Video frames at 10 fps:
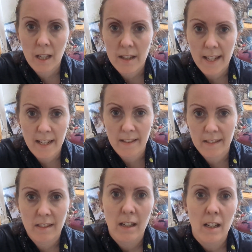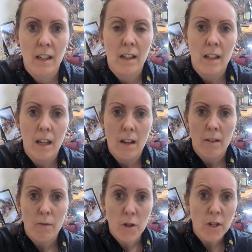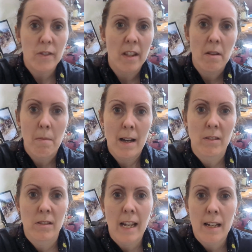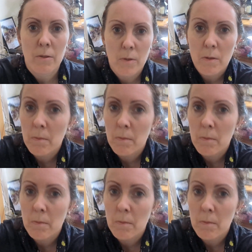and then it's reducing the miles down.